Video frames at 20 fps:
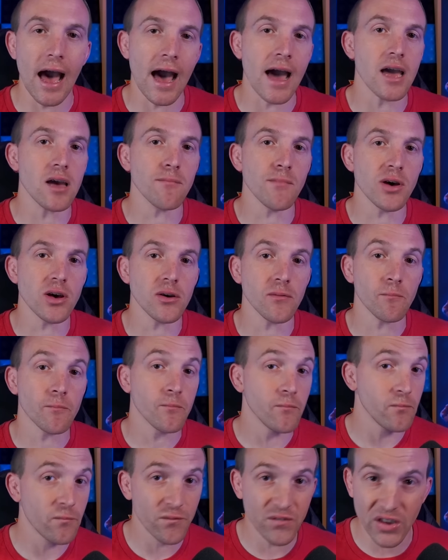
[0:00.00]
I am a
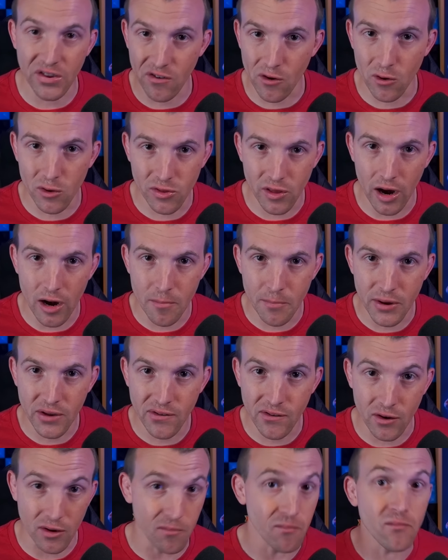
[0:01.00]

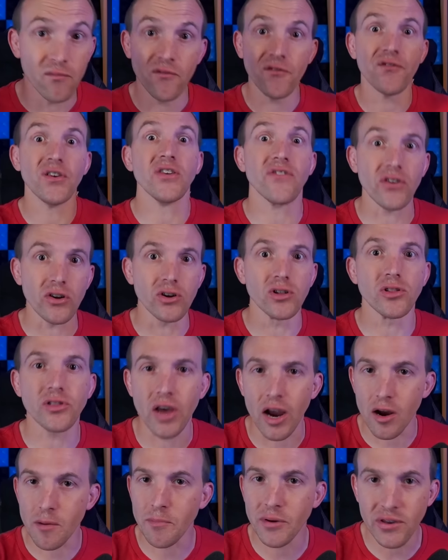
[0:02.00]
physiotherapist, a physical
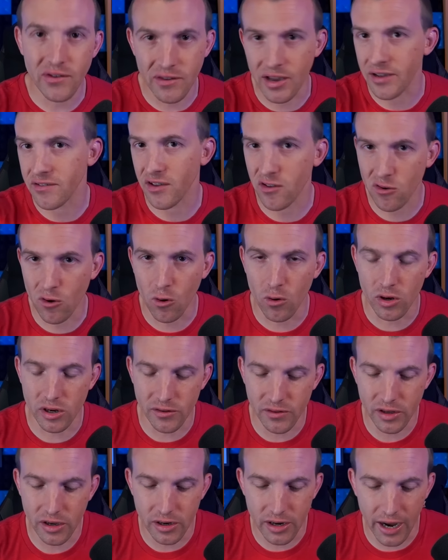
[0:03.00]
therapist as it's called in
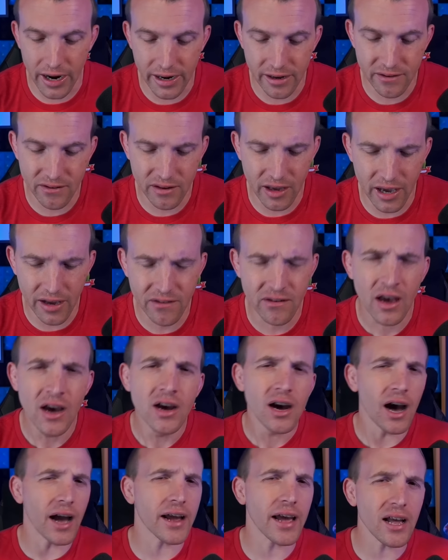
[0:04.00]
the United States.
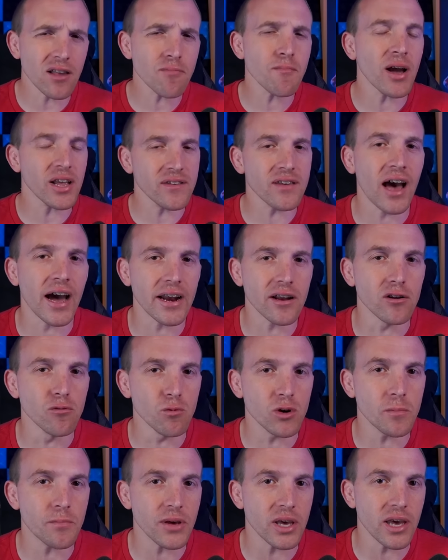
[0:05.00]
I guess my title
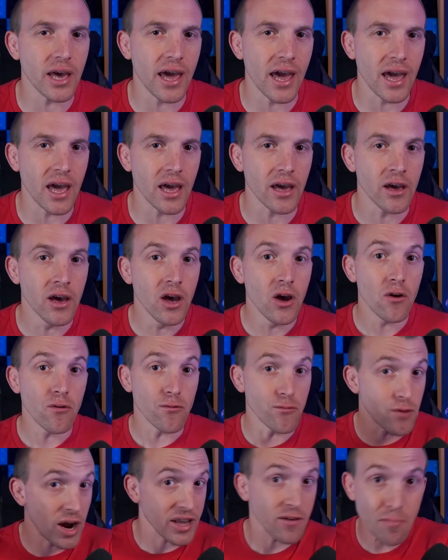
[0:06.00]
would be a
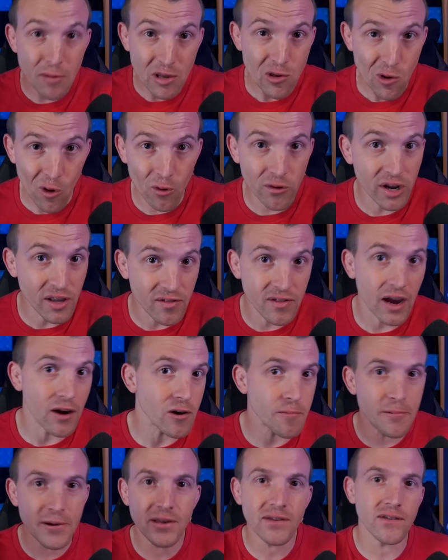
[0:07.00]
respiratory
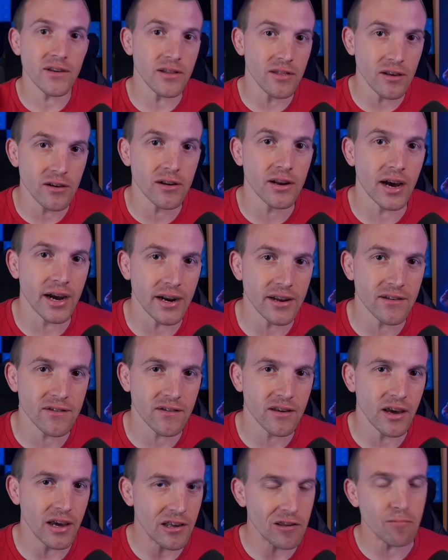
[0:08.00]
therapist in the United
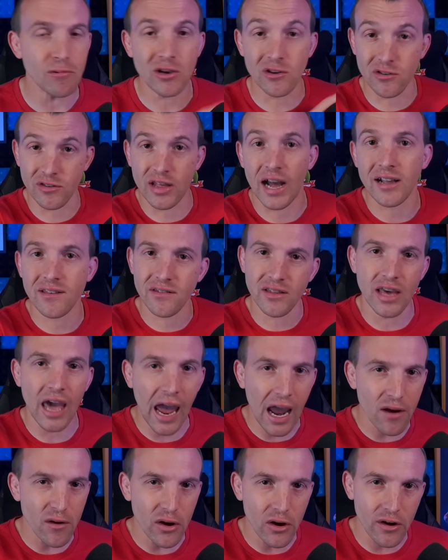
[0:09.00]
States because that's the
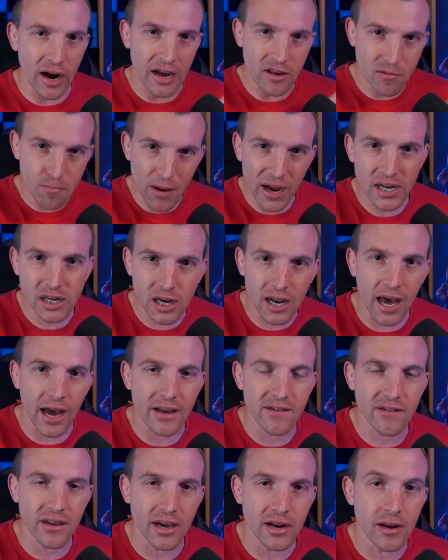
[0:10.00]
area I
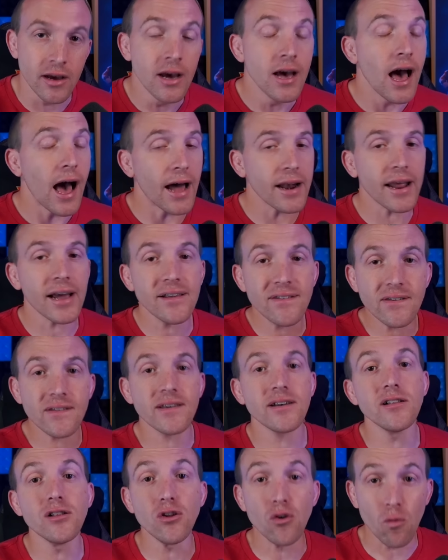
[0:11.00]
specialized in, and I
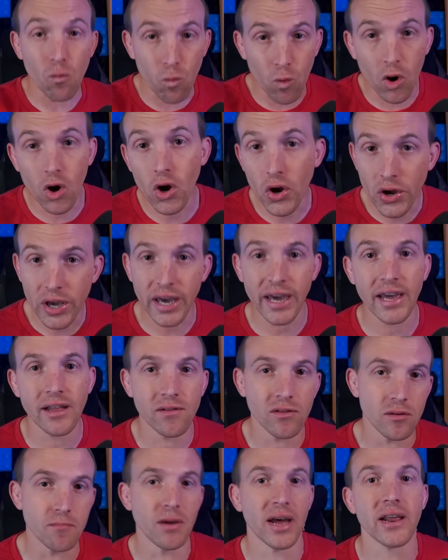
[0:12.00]
still work
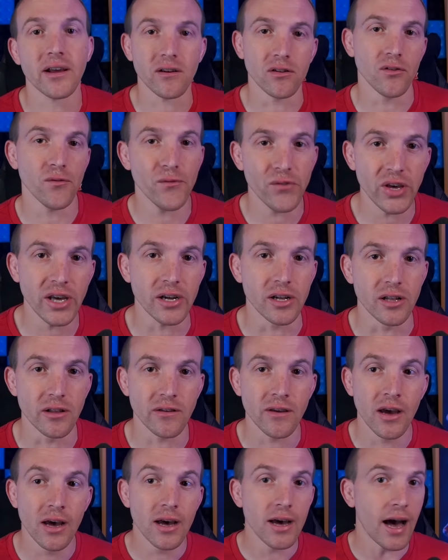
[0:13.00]
in the medical field.
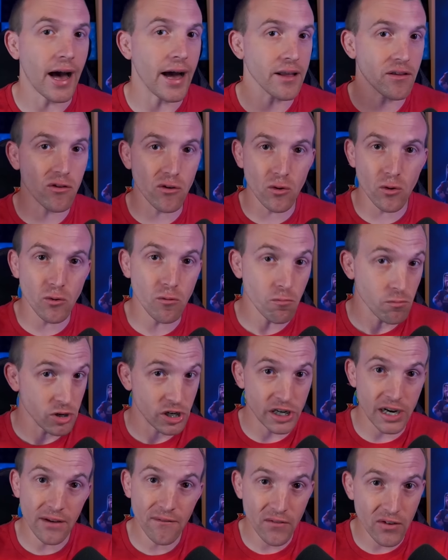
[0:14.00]
I do
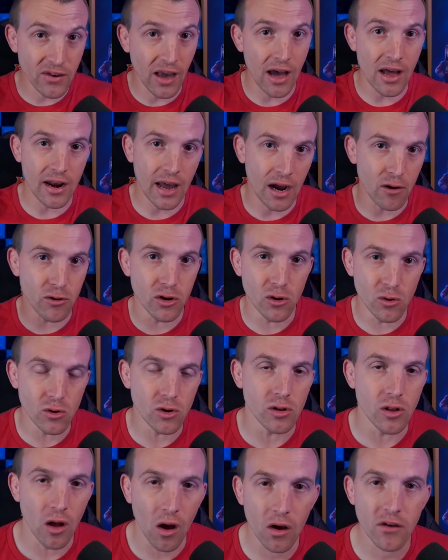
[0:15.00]
shifts at our
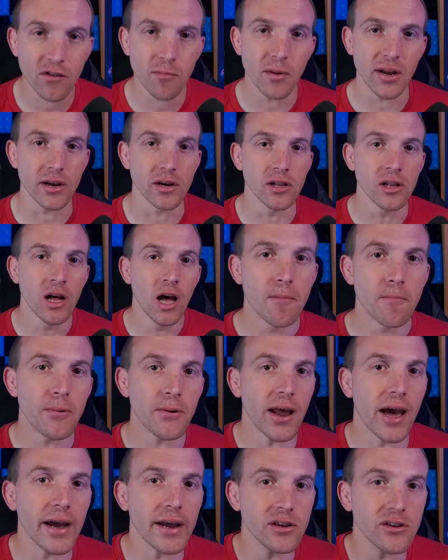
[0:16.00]
local hospital, but
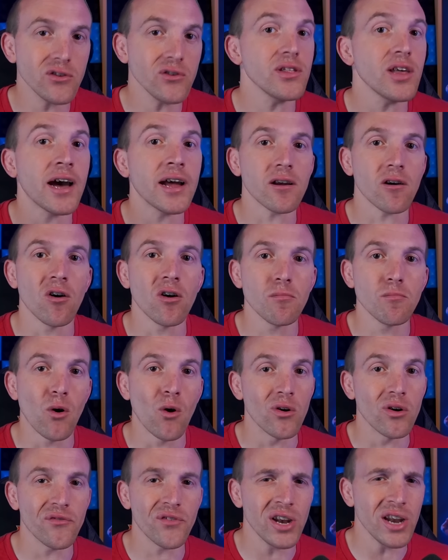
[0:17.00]
I do that on
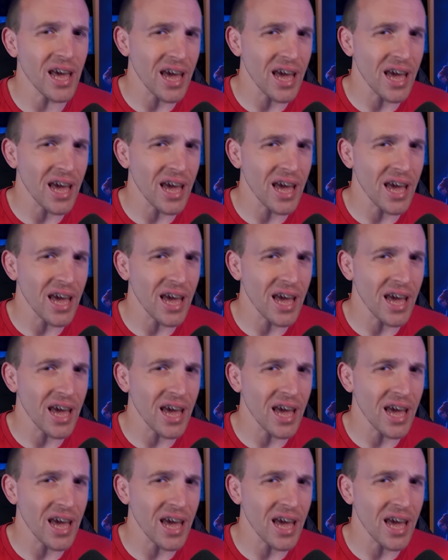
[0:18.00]
more of an